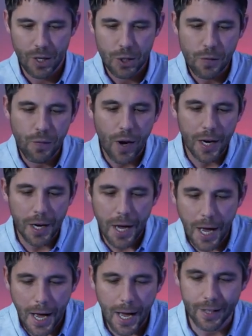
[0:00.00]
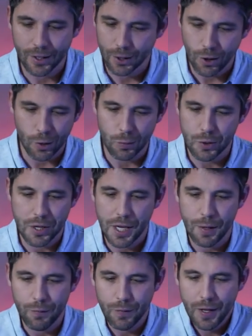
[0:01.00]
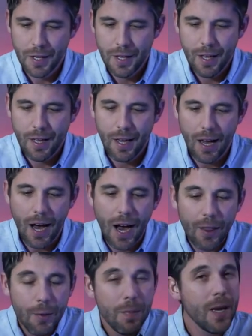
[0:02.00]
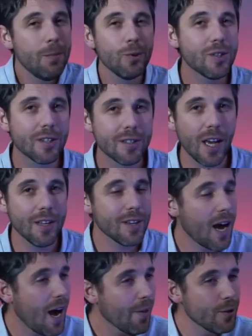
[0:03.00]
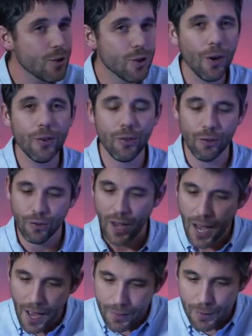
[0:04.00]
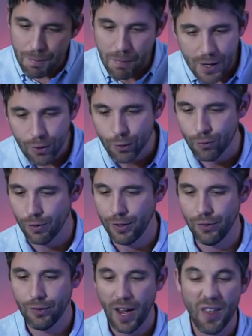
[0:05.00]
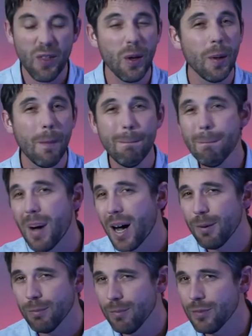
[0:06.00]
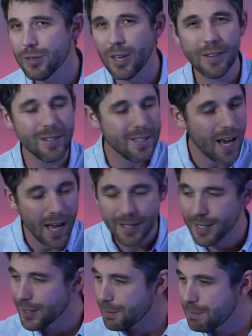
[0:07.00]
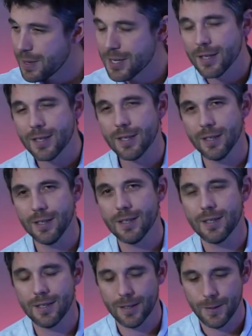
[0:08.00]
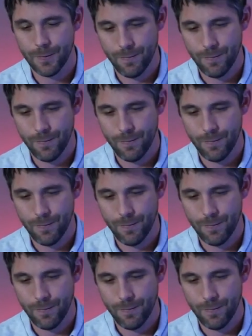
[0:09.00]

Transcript: Do you find it hard that God would give other people success, other churches, other ministries, other mums, other dads, other businesses?